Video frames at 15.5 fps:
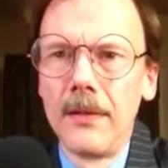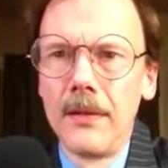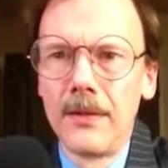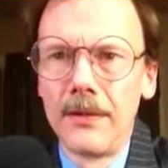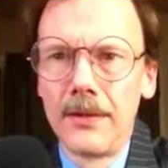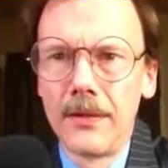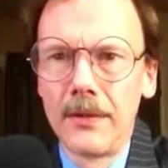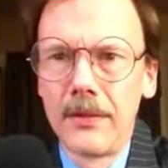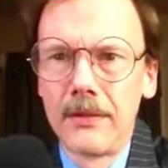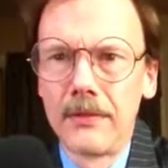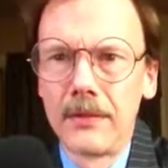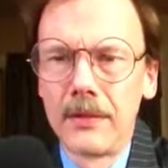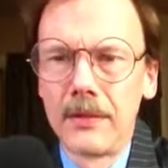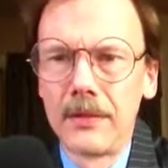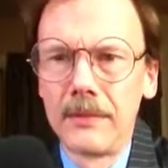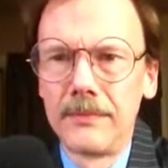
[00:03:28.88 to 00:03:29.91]

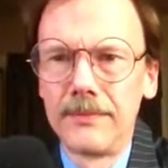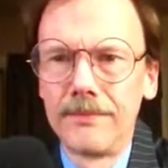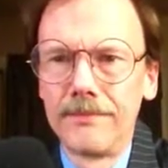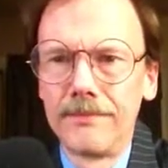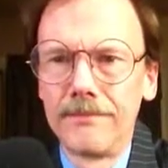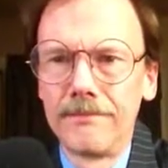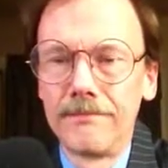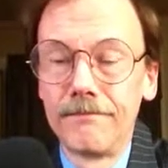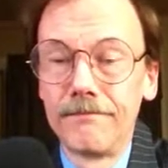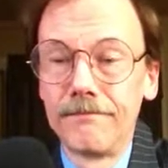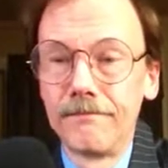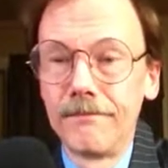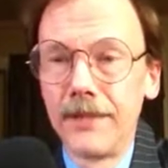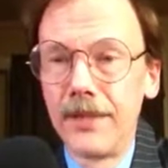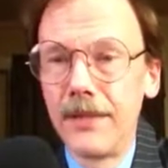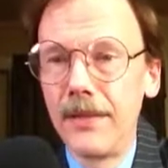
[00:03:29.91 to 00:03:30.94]
So
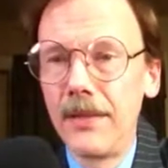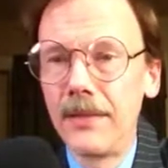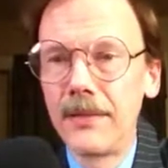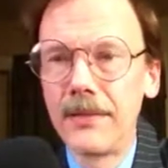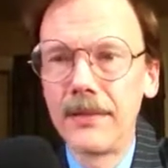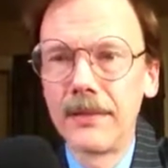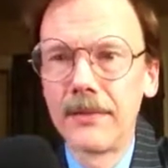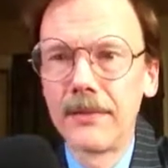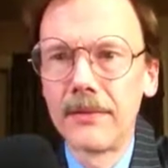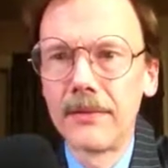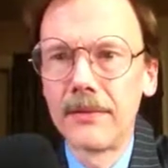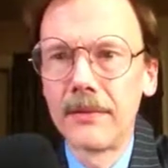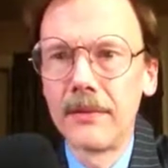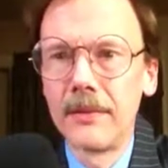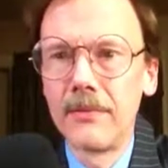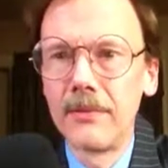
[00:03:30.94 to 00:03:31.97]
it
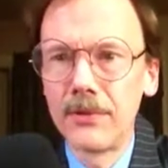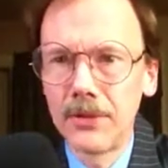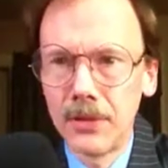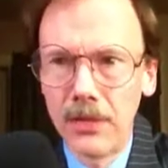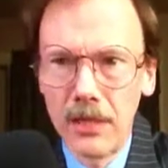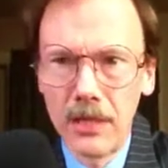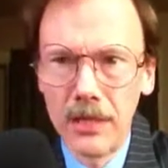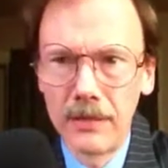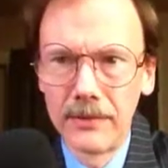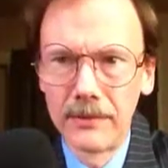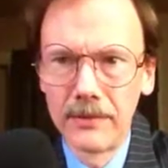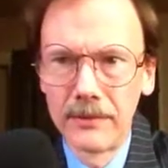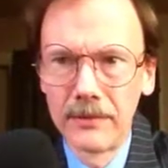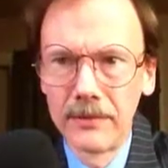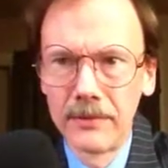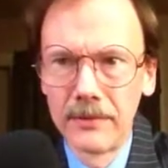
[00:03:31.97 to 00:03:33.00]
was caught,
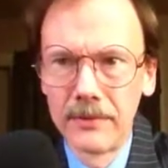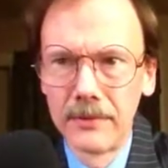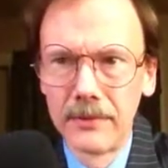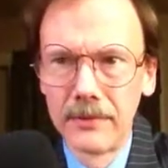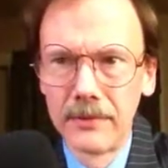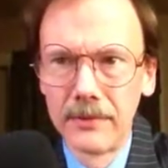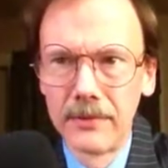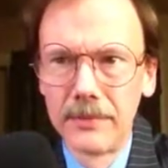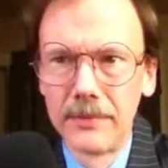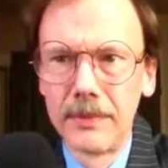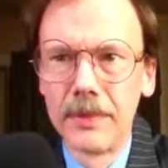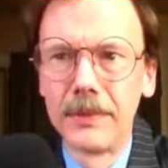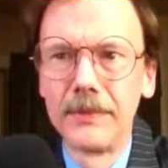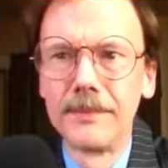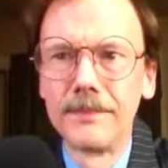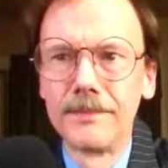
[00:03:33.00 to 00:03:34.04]

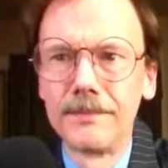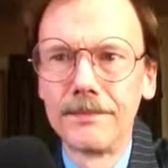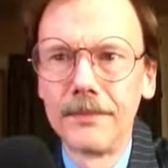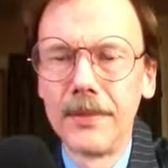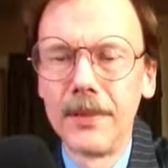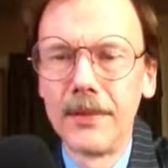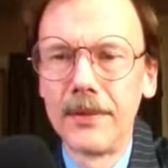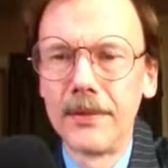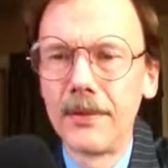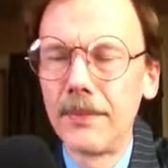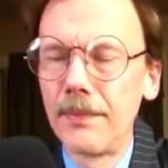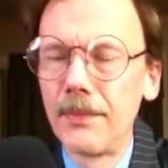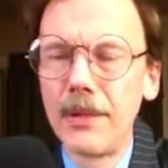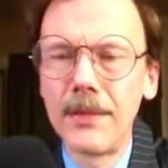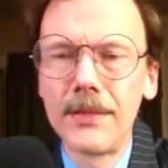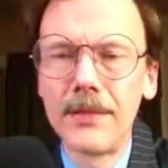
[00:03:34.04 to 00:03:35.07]
but the
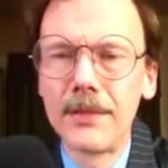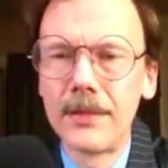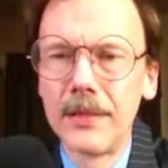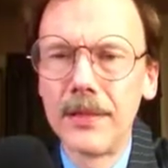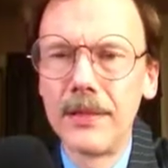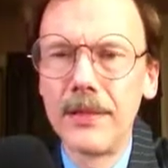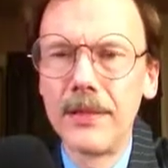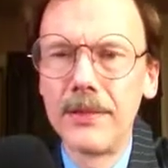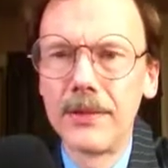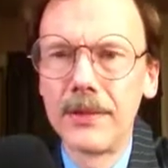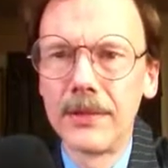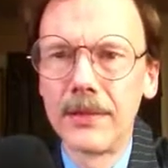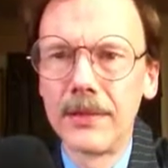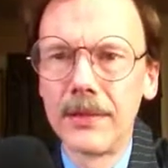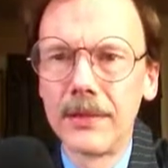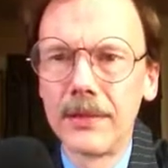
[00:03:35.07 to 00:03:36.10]
press is going to use
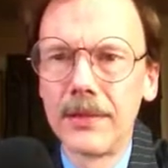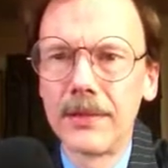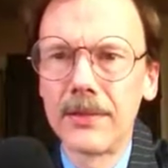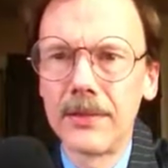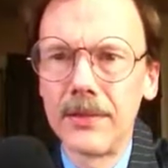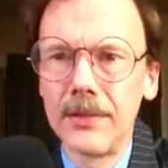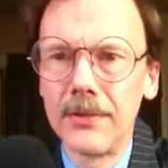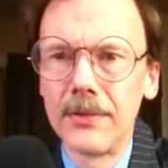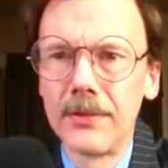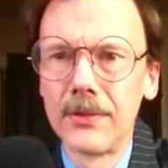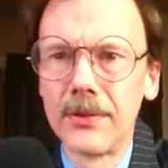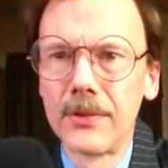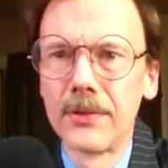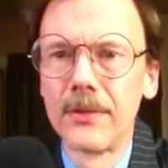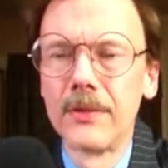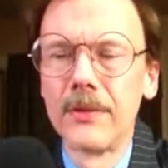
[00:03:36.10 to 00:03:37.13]
it as an
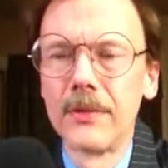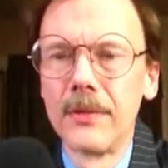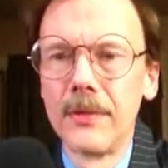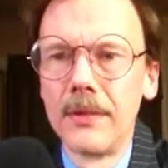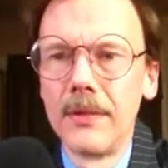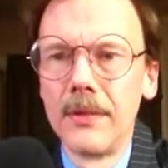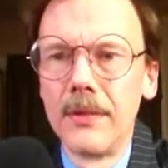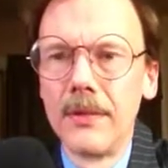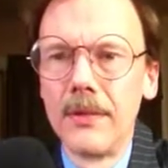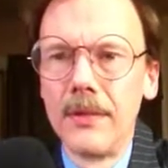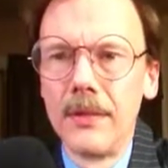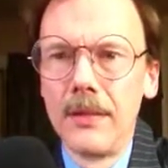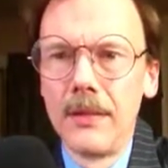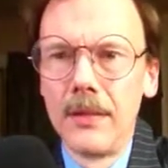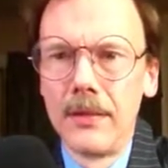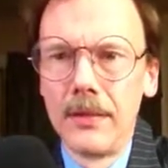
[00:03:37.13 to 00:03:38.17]
excuse
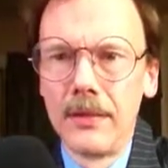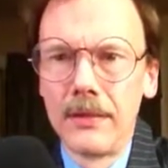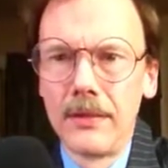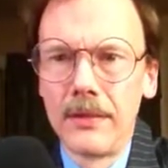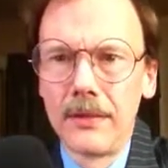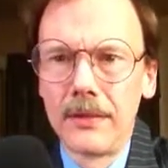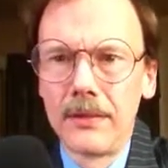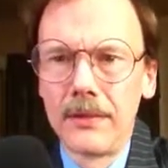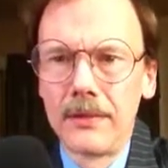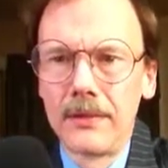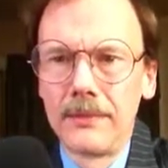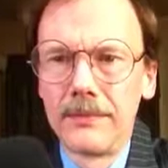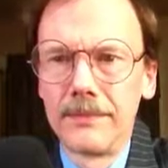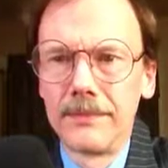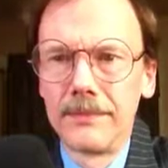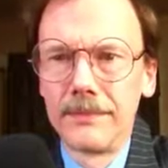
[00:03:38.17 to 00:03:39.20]

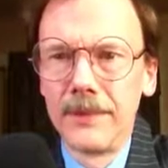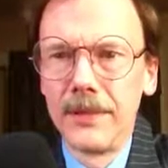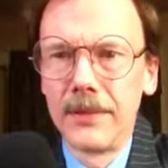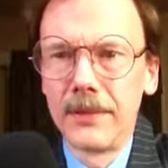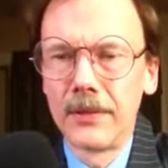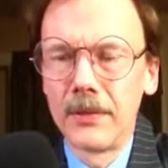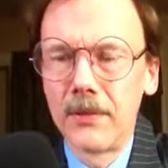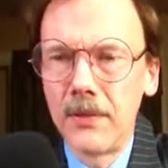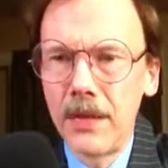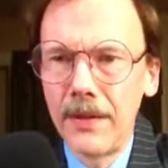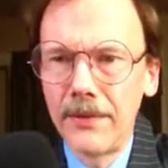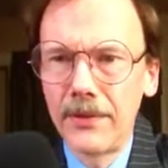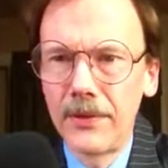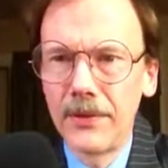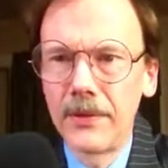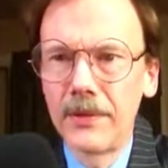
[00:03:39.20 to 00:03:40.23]
to go
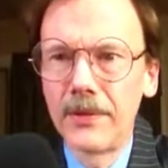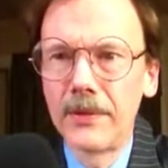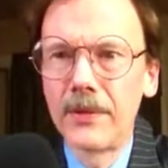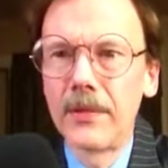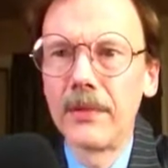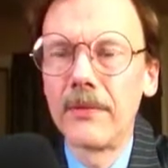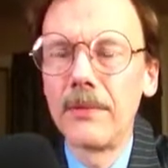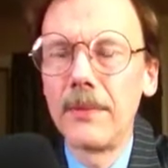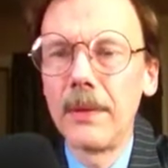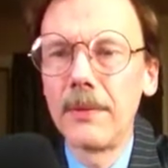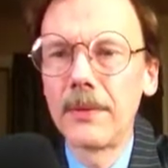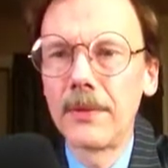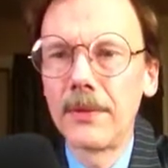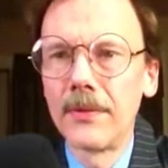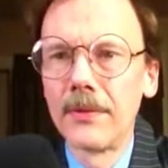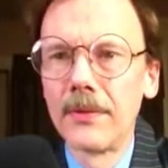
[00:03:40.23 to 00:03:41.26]
after the
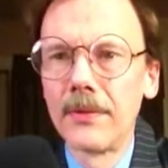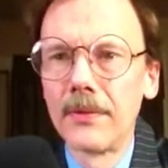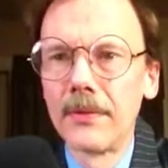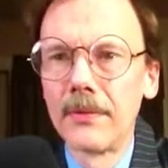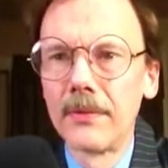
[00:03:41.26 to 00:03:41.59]
Republicans.